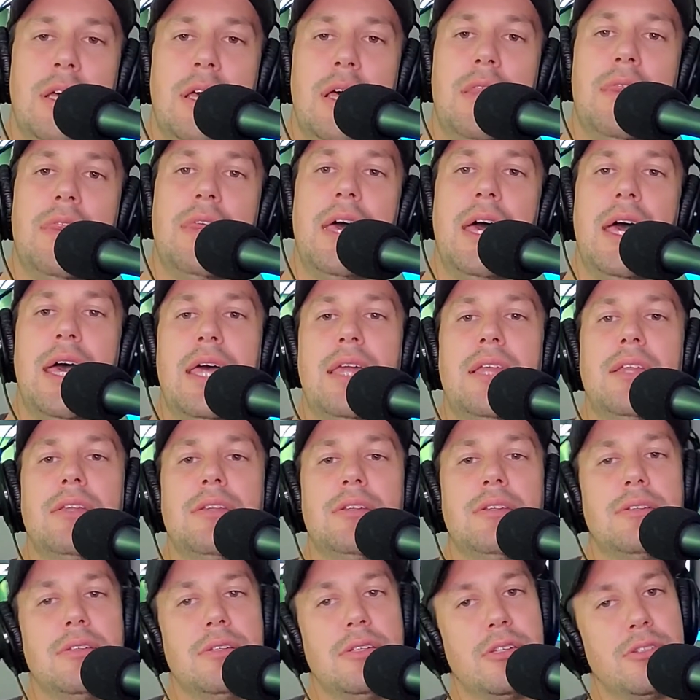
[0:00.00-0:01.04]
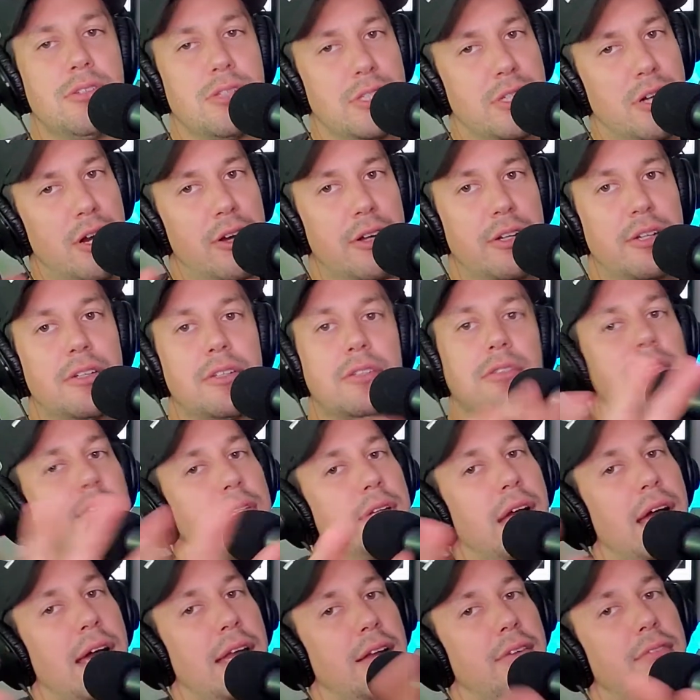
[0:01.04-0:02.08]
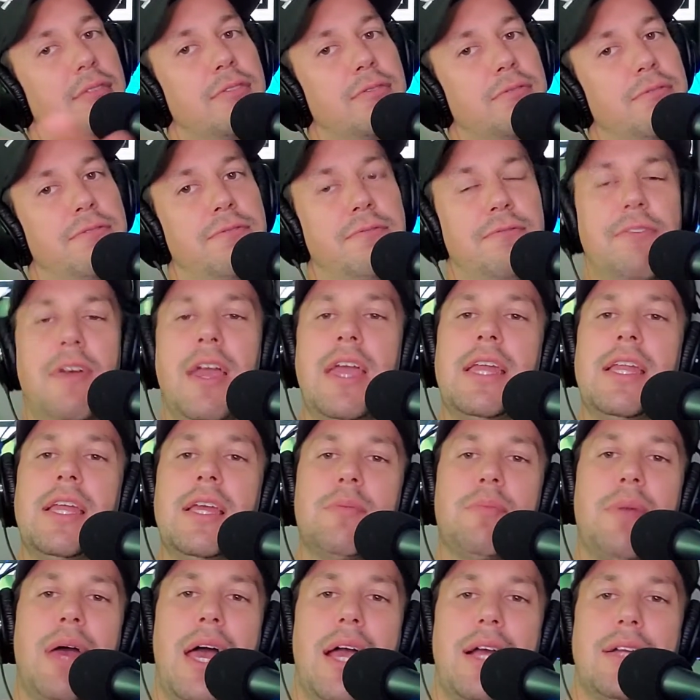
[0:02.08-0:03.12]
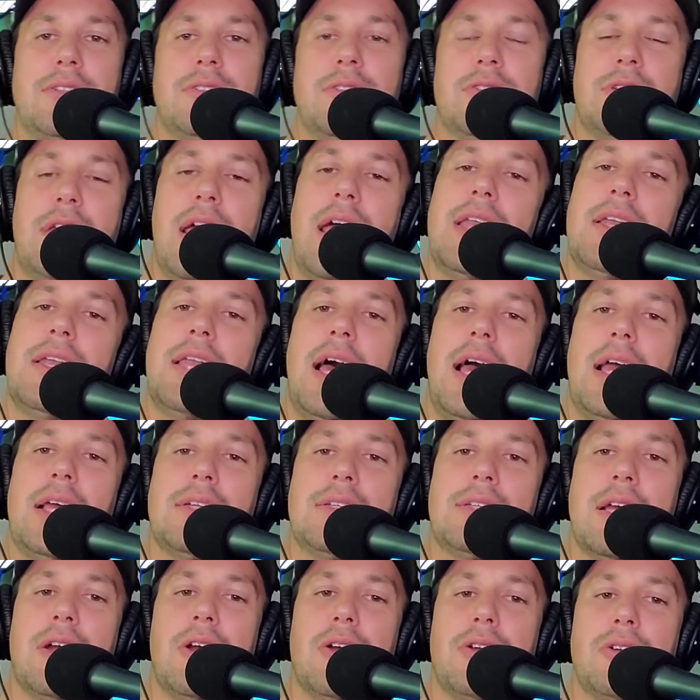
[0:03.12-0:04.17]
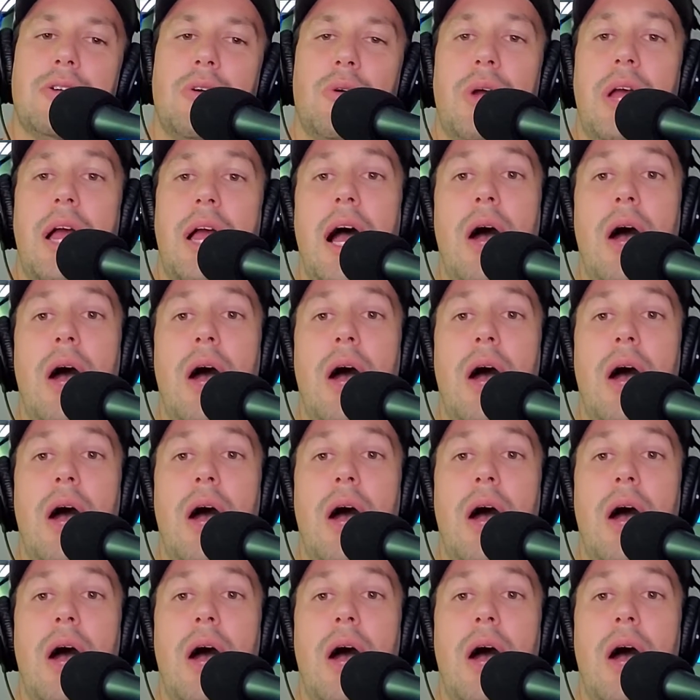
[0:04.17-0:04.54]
then you start kind of fading back to 10-9 territory.